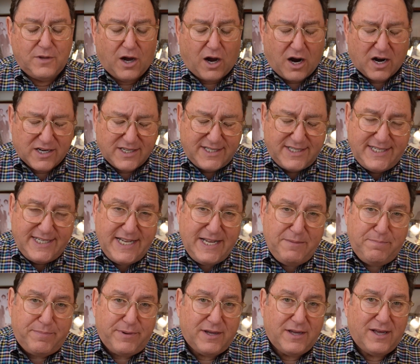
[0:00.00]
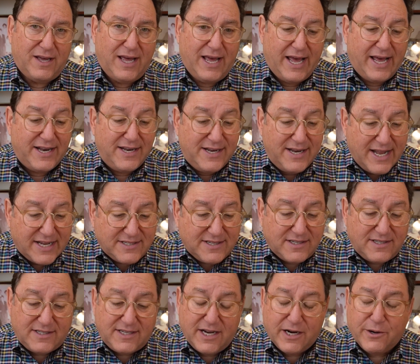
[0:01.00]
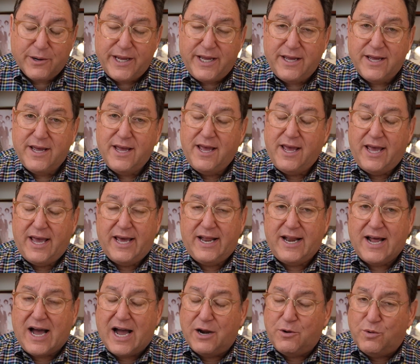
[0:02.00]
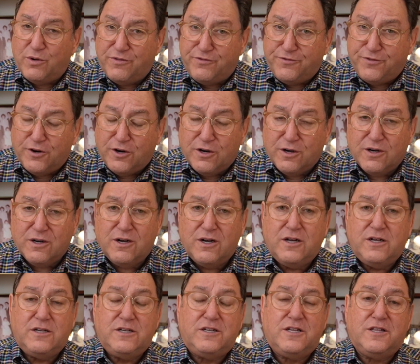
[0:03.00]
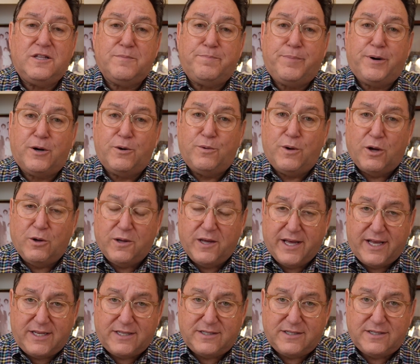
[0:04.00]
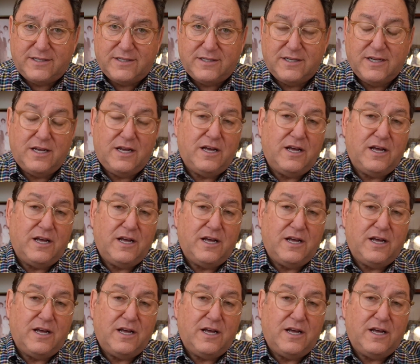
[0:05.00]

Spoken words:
are deep and necessary, and I refer to the Paroches,